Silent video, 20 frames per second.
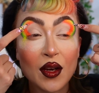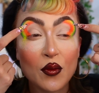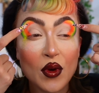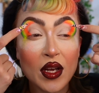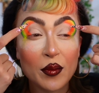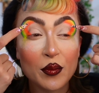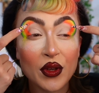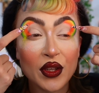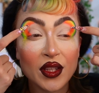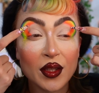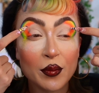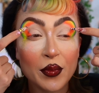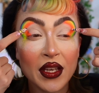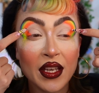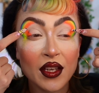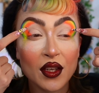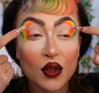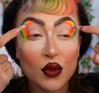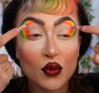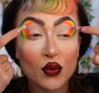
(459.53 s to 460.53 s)
I want to put the
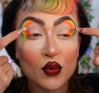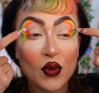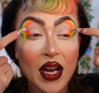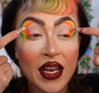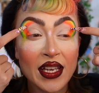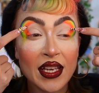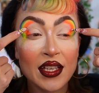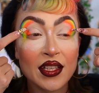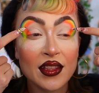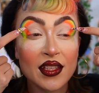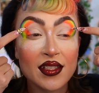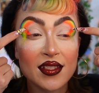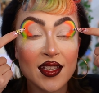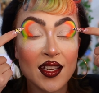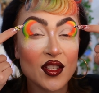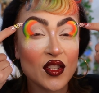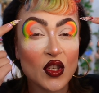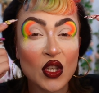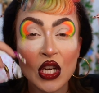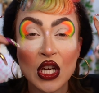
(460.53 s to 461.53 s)
pink right in the
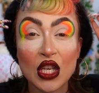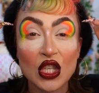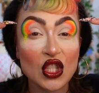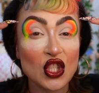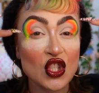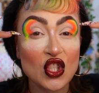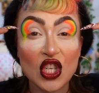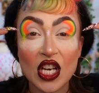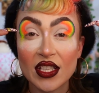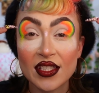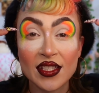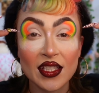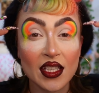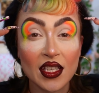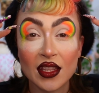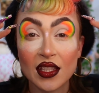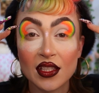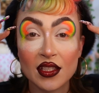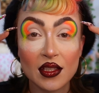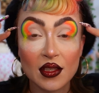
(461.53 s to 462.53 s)
center, just
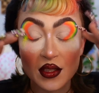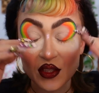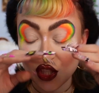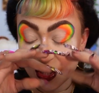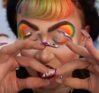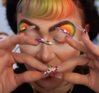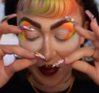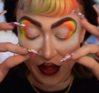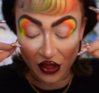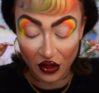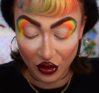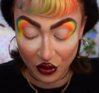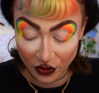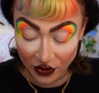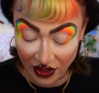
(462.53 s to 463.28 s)
to be a little